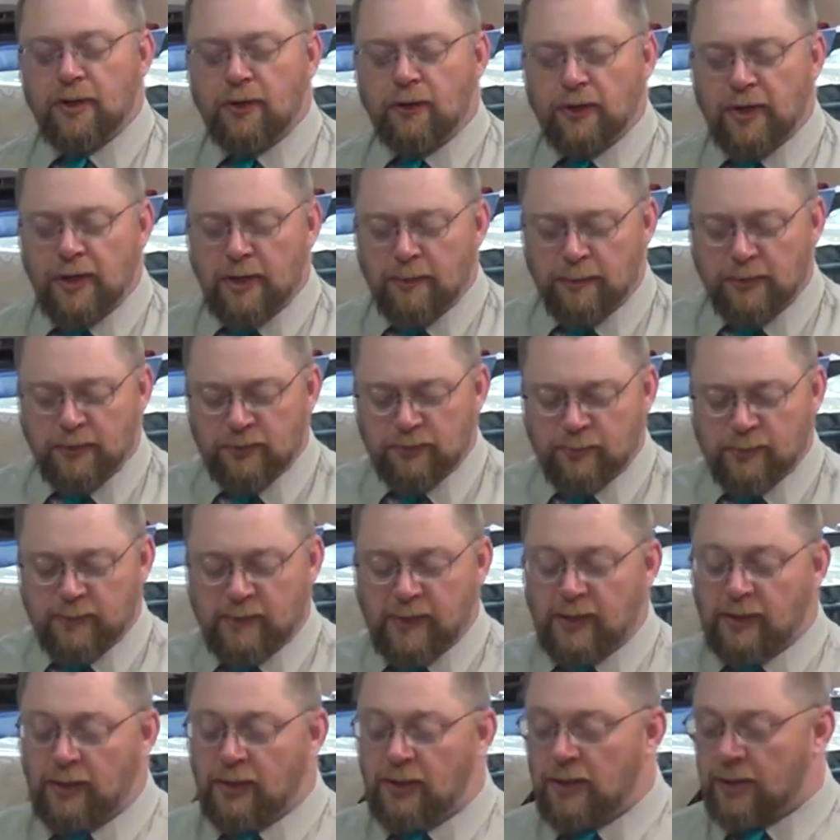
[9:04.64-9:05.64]
all that because we've
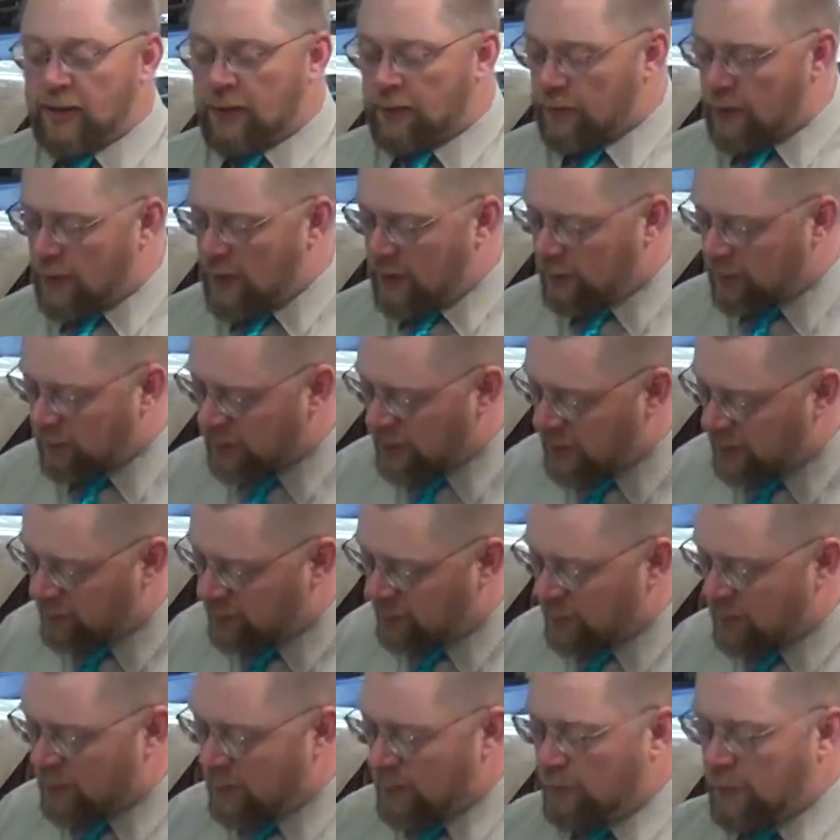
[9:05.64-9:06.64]
got a lot of ground to
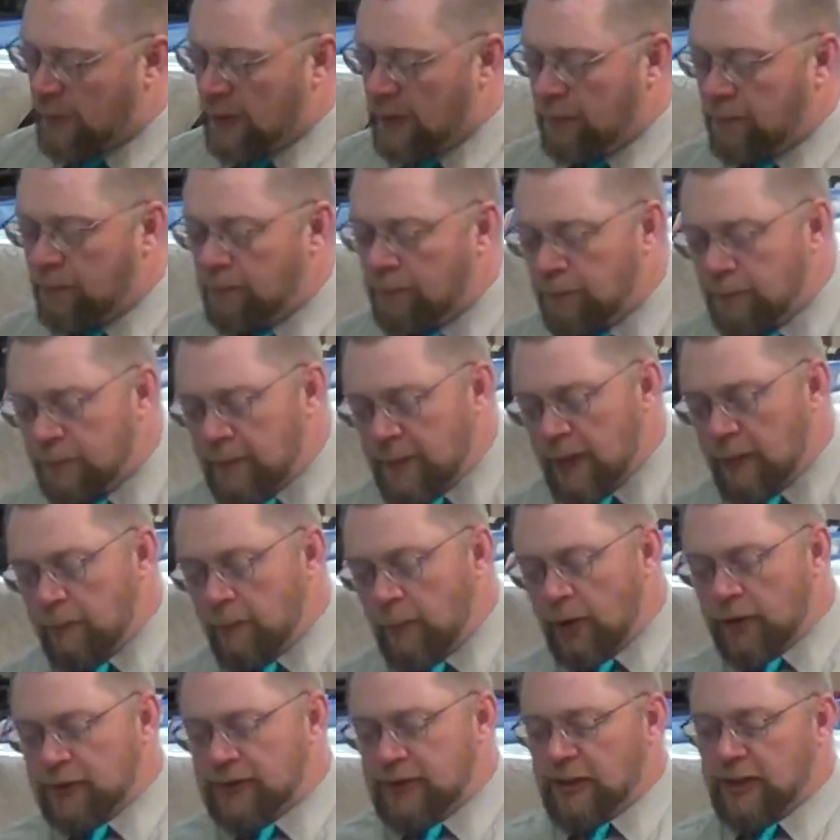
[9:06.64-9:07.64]
cover. But they're
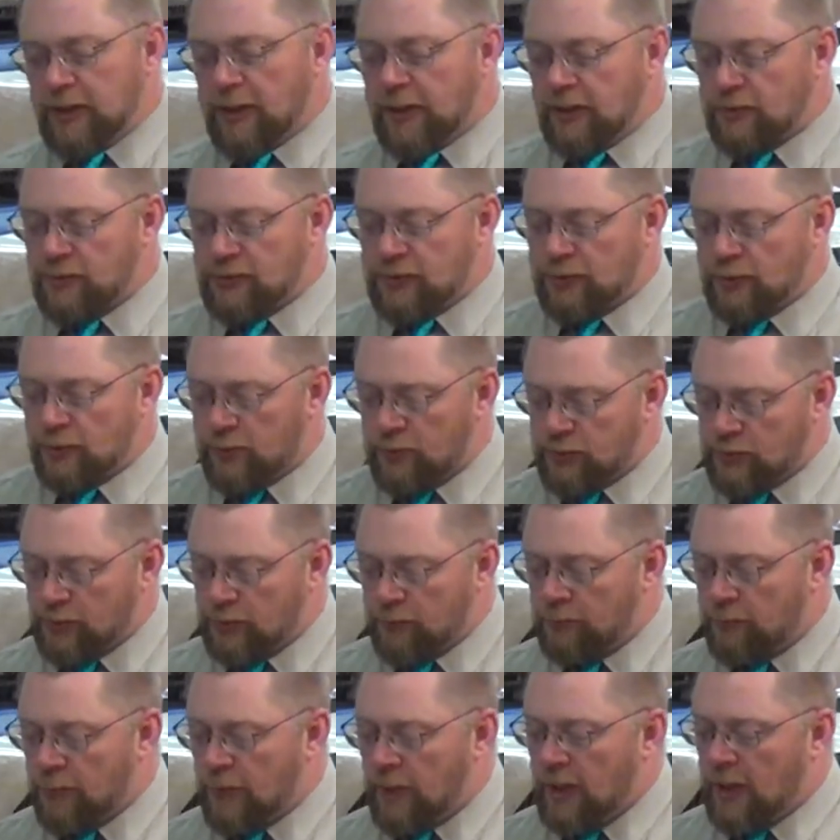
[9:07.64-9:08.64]
marching against
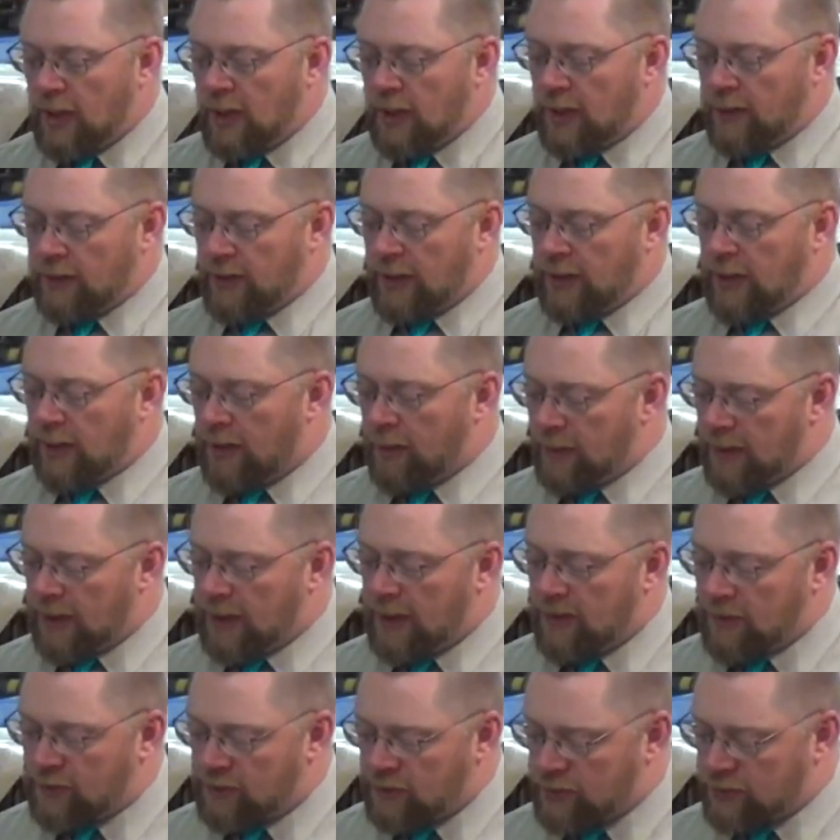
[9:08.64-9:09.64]
Jerusalem. Uh, they come
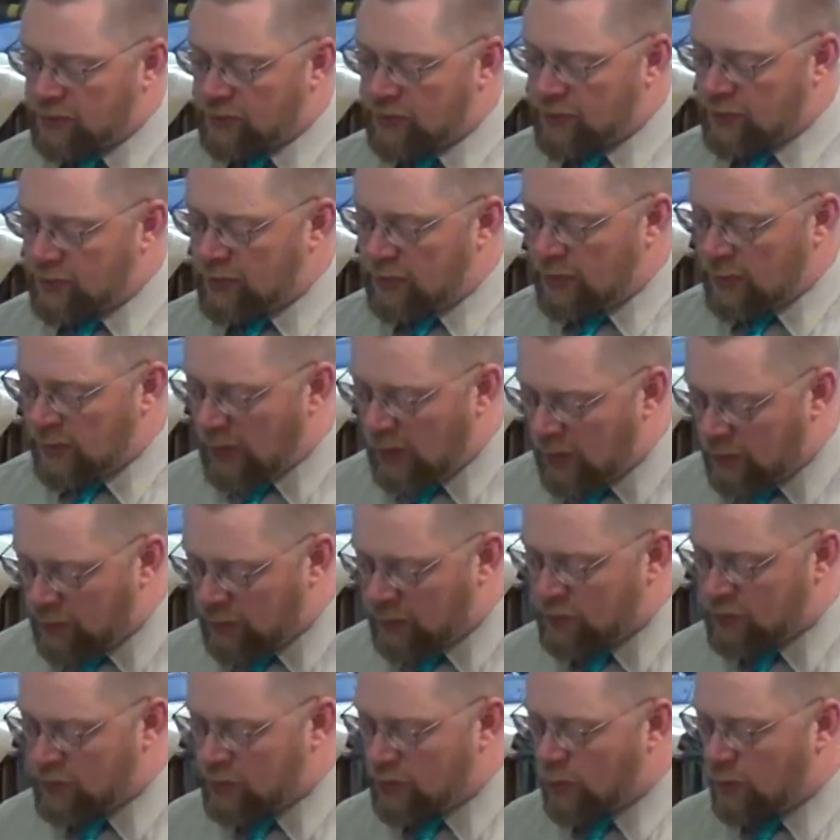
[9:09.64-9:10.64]
against
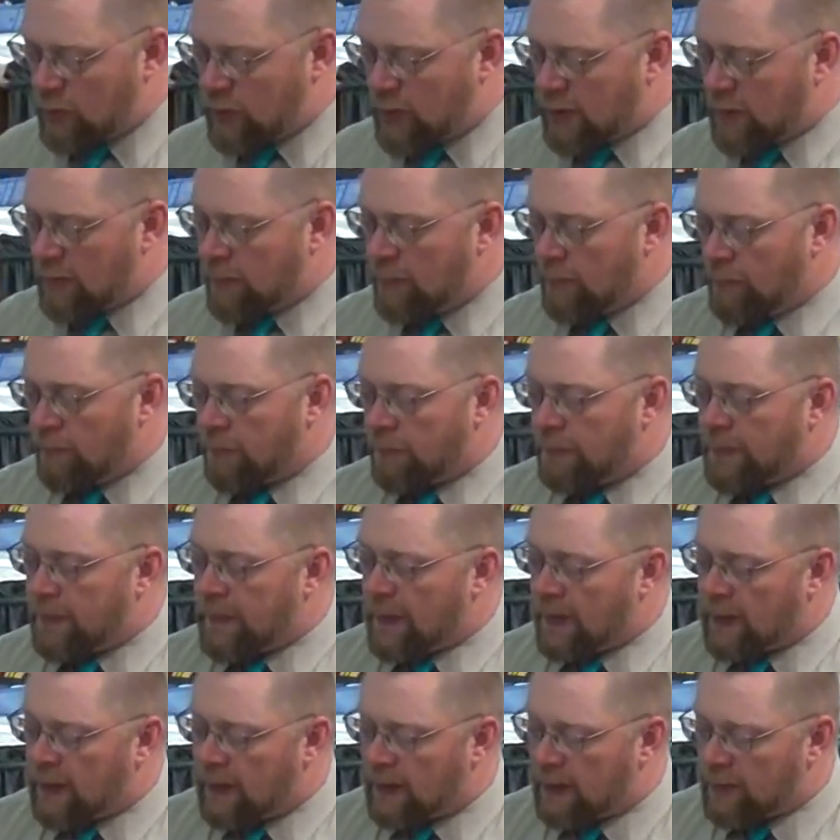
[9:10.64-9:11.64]
into Judah.
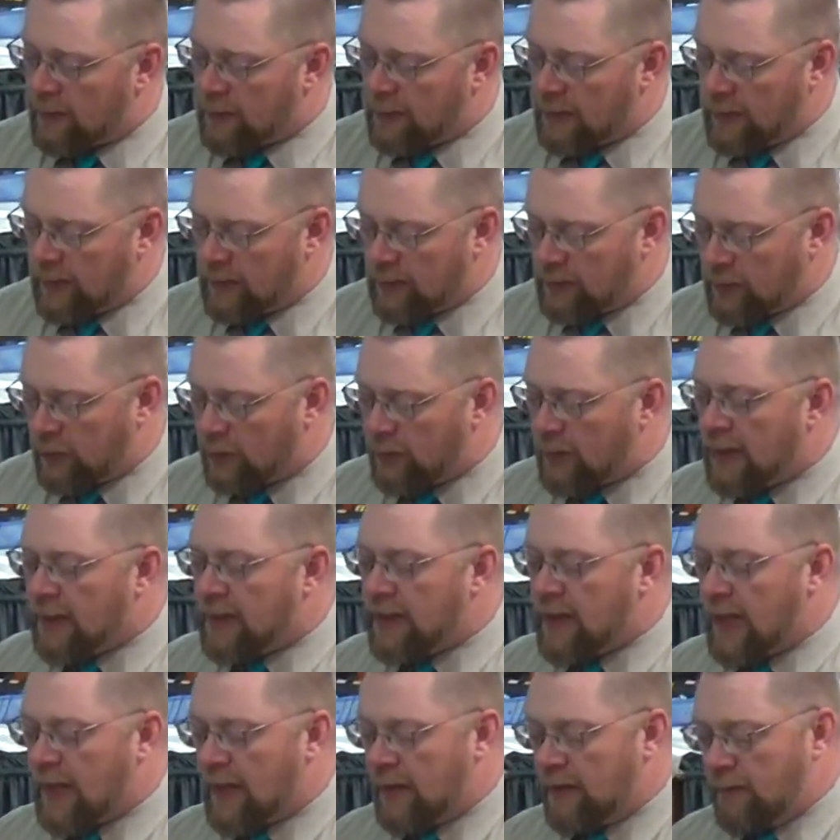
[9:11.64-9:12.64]
Uh, during
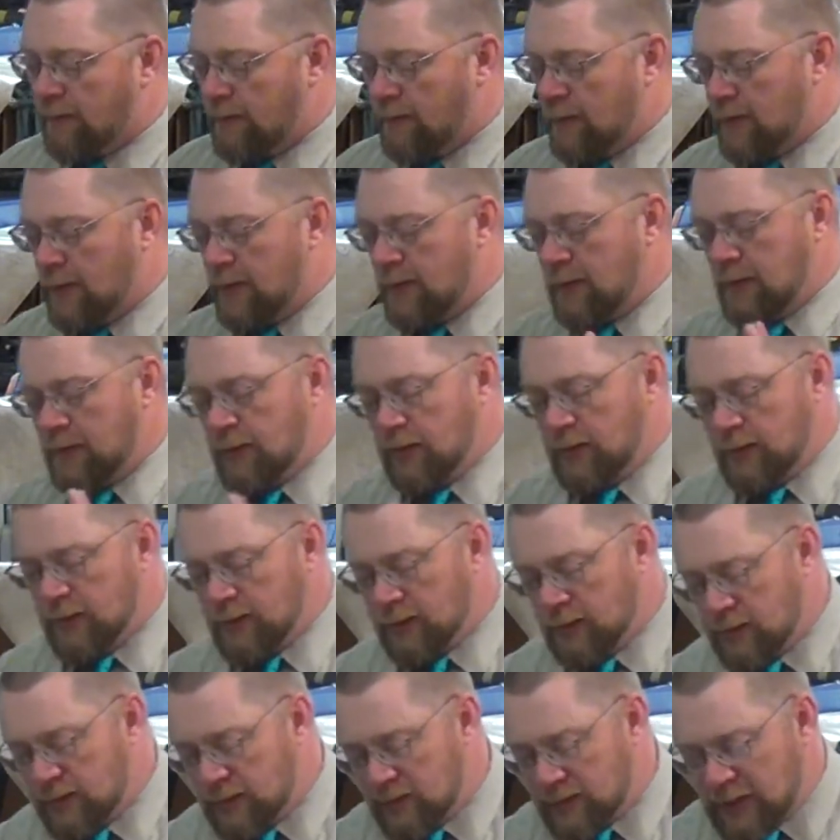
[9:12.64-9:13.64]
that
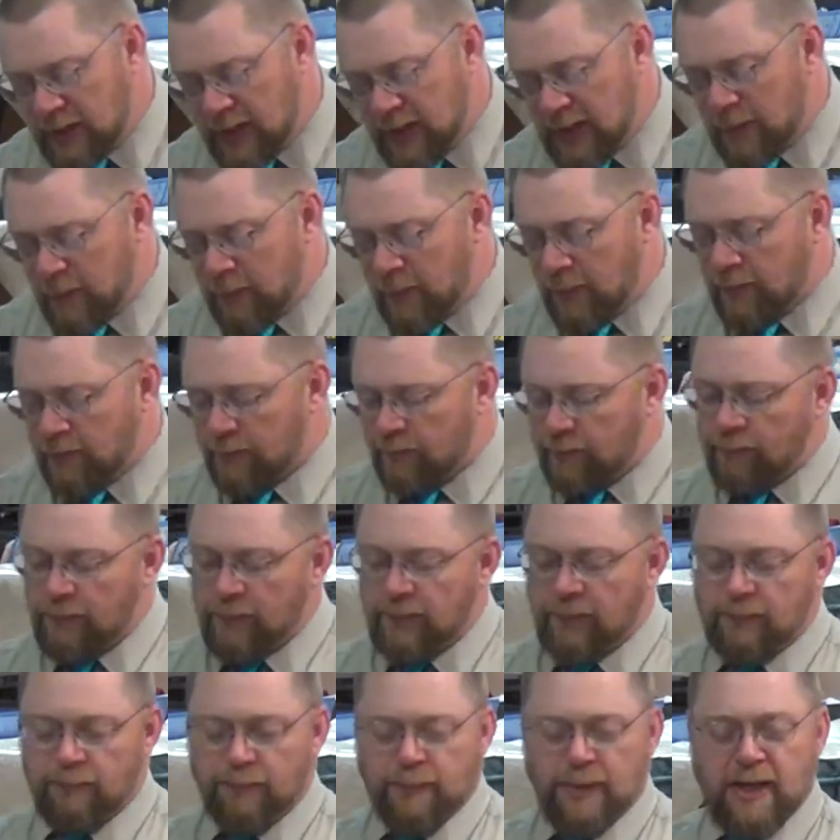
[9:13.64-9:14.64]
time of
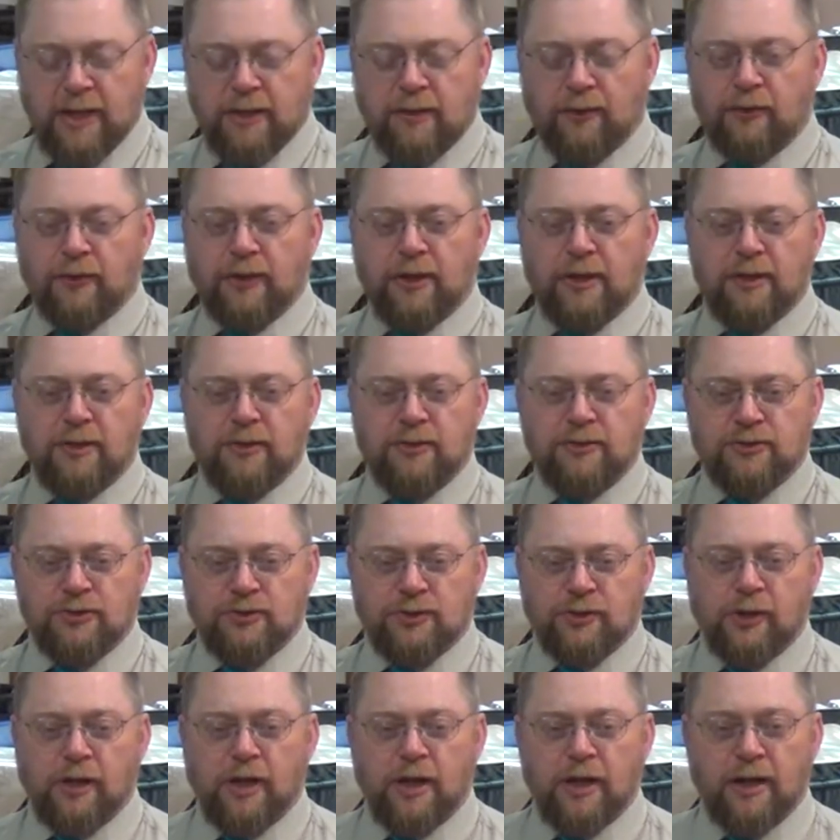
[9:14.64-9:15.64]
battle, they
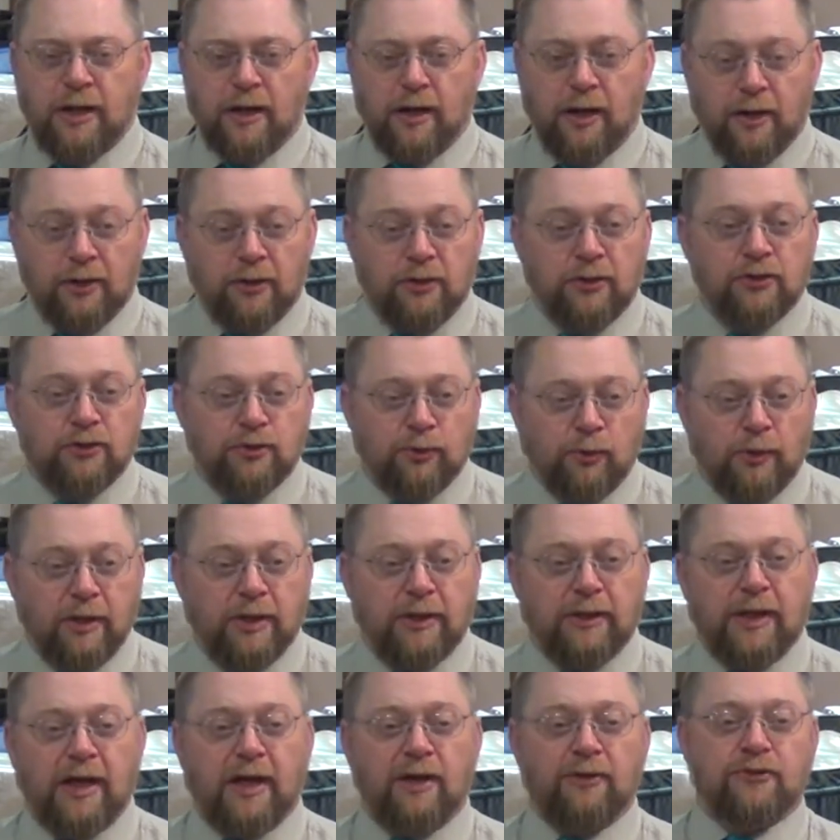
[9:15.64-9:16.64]
slay
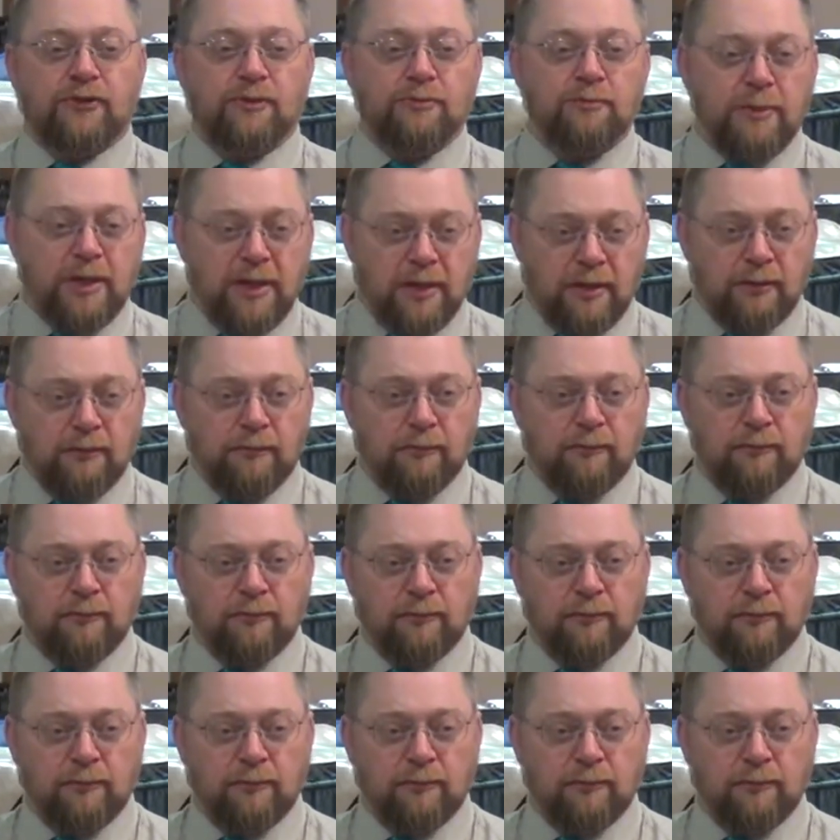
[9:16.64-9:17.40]
120,000 men.